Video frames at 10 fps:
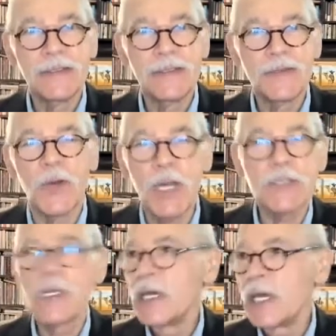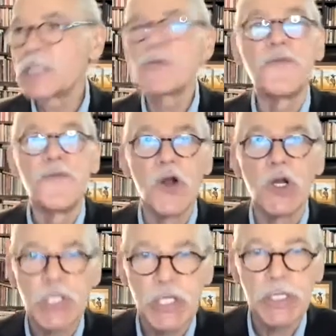So here's a
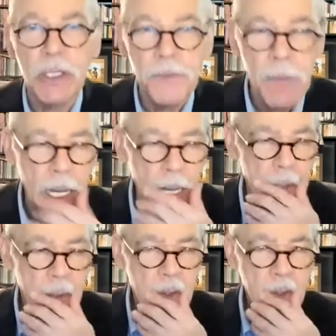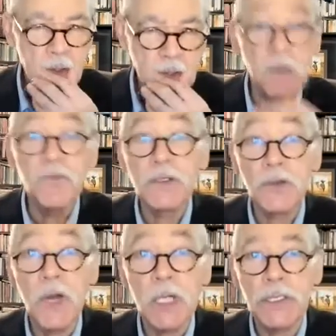version of my
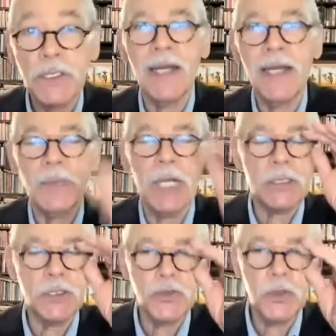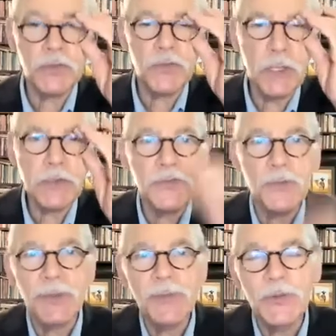self-introduction. Hi, I'm Dr. George Fraser from
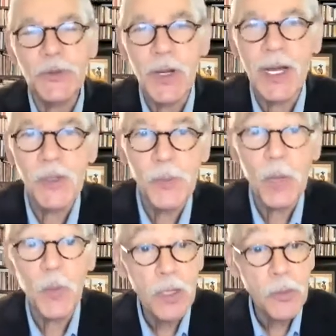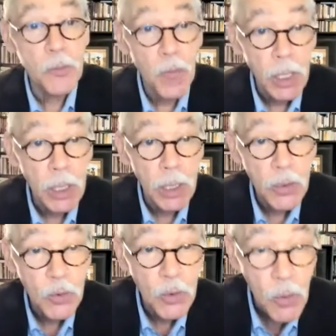Cleveland, Ohio, by way of Brooklyn,
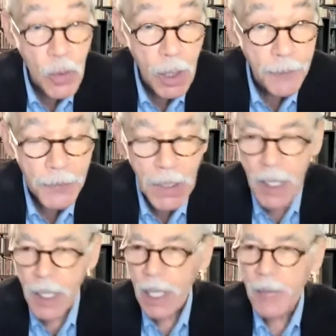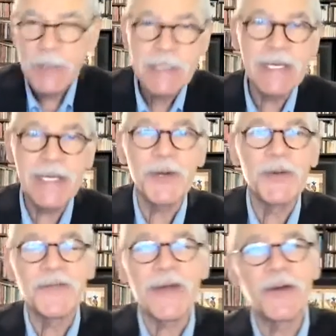New York. I'm the CEO
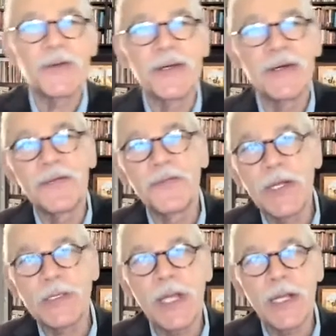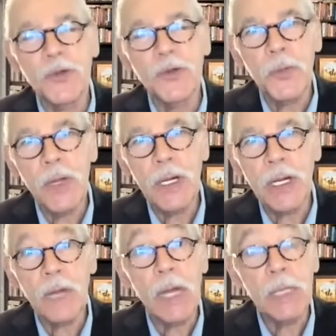and founder of Fraser Incorporated. I
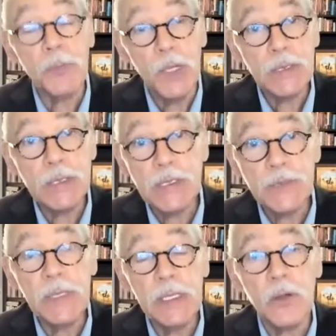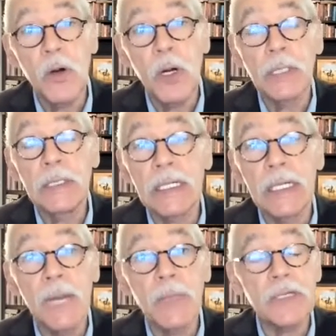write books and speak on
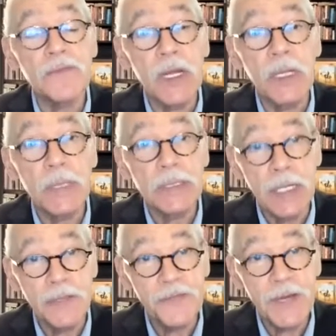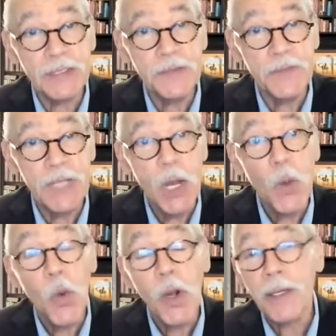economic development and effective
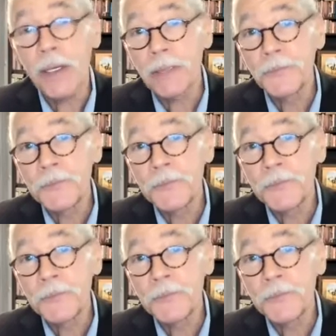networking.